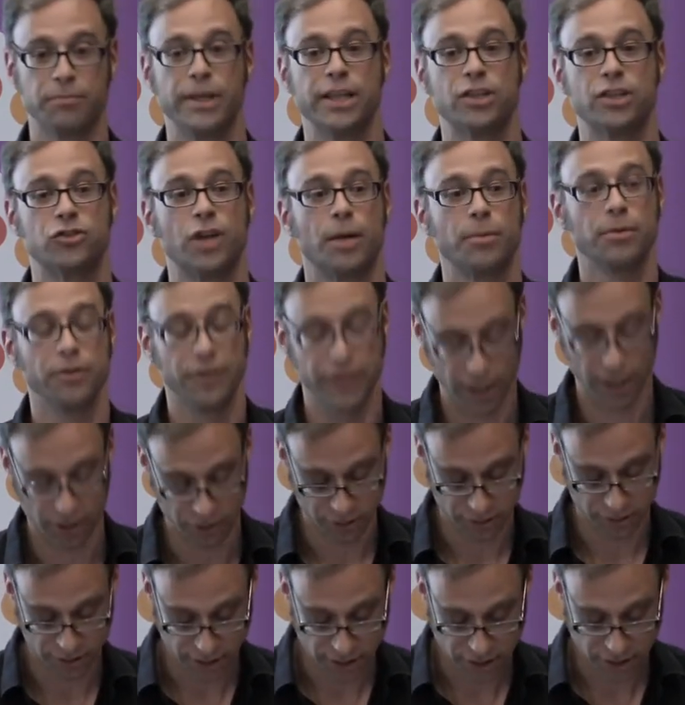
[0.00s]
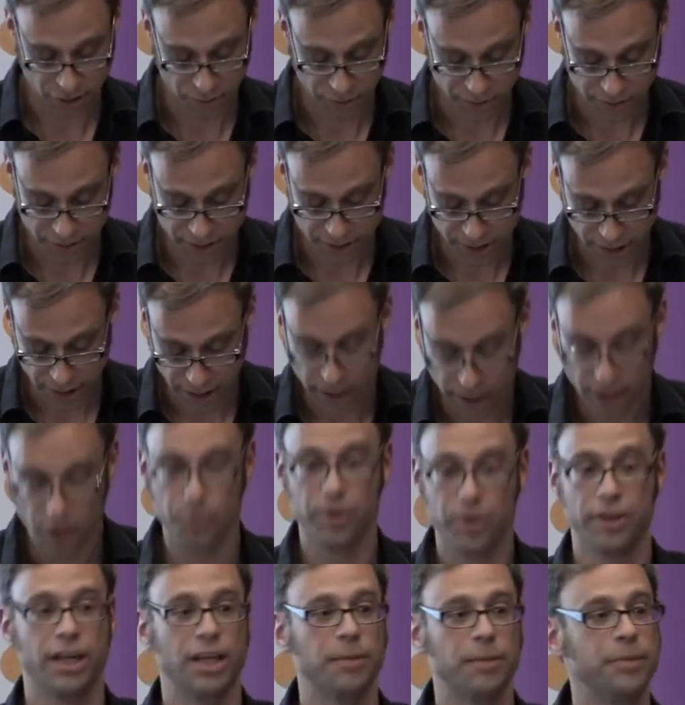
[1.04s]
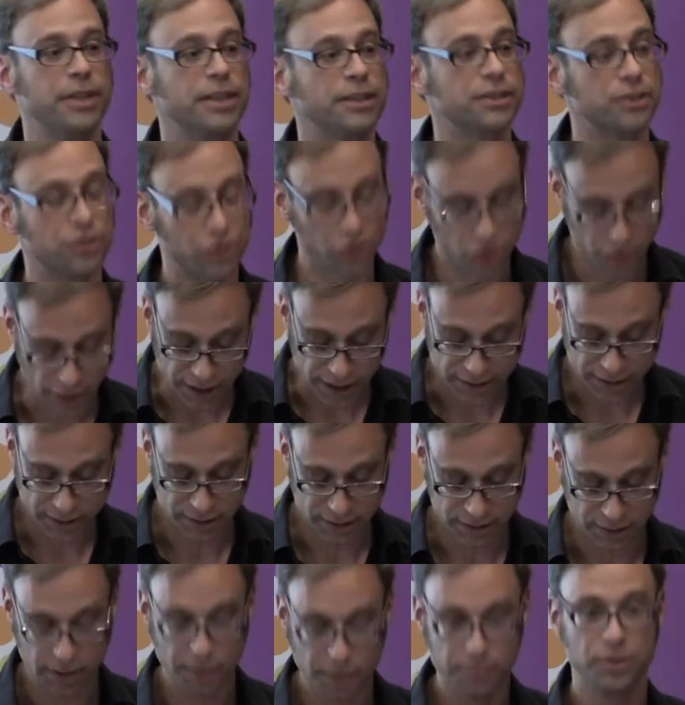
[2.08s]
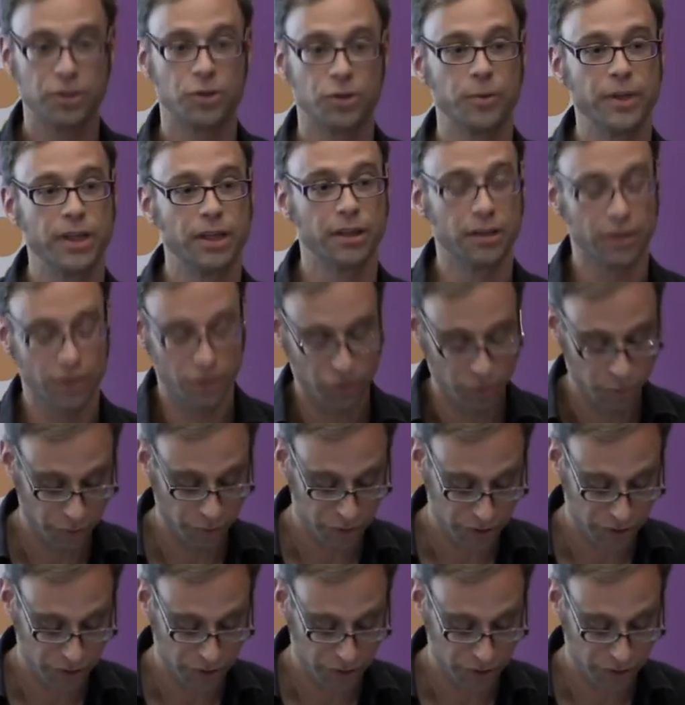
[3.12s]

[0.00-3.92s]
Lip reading: may trouble their constituents, whether it builds trust between the two